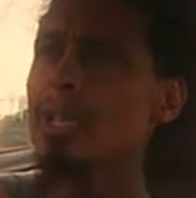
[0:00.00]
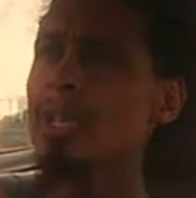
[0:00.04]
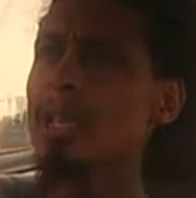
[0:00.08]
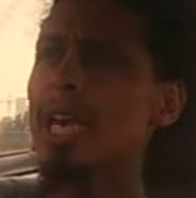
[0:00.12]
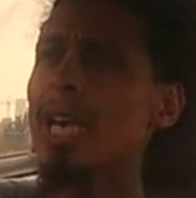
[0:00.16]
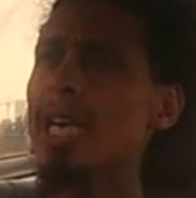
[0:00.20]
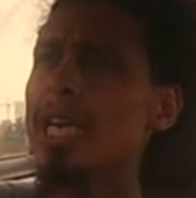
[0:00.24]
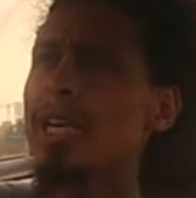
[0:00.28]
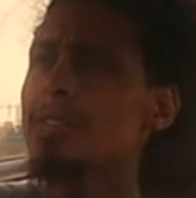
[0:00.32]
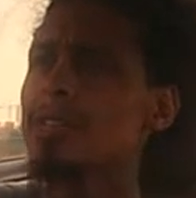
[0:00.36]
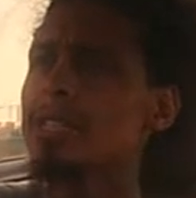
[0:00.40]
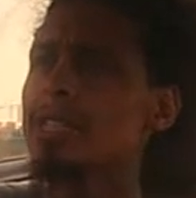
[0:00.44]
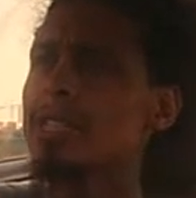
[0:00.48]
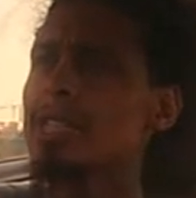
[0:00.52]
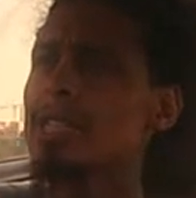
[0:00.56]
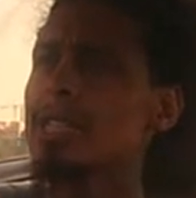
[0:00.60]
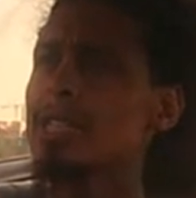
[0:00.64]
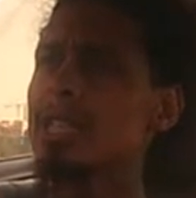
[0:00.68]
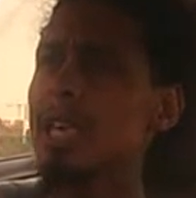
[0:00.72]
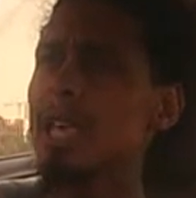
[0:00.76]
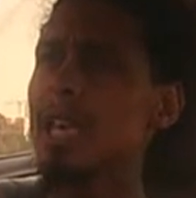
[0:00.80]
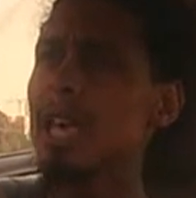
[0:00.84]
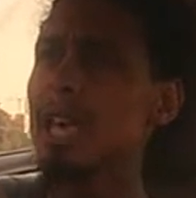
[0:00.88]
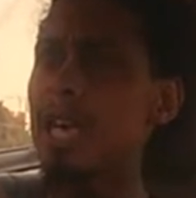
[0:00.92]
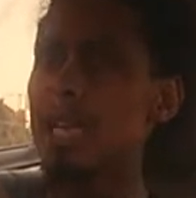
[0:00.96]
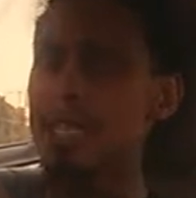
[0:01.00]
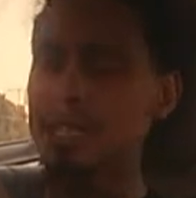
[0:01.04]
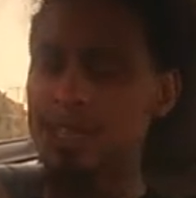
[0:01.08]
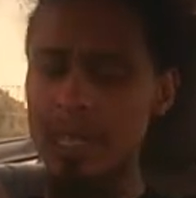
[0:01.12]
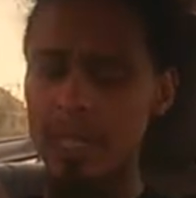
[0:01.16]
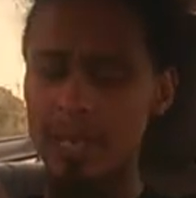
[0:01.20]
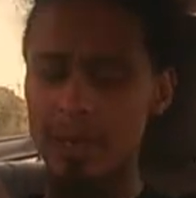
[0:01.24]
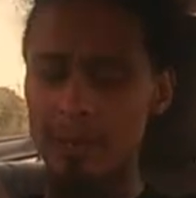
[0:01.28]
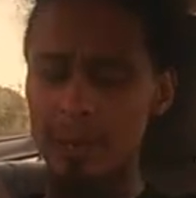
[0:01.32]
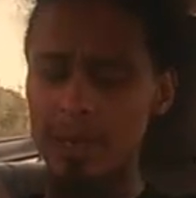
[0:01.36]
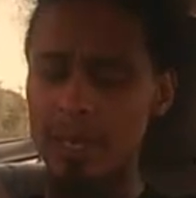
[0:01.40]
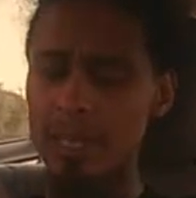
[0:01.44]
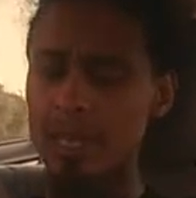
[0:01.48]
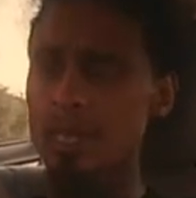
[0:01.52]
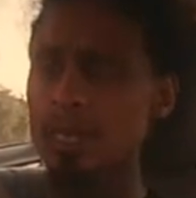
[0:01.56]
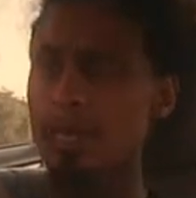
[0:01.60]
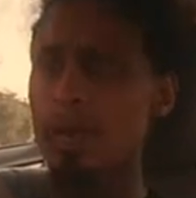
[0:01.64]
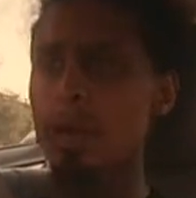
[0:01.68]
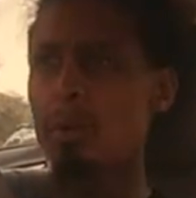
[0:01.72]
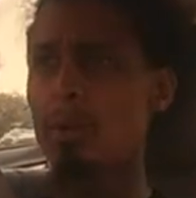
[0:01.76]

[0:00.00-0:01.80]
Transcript: Like even just like shout out my nigga No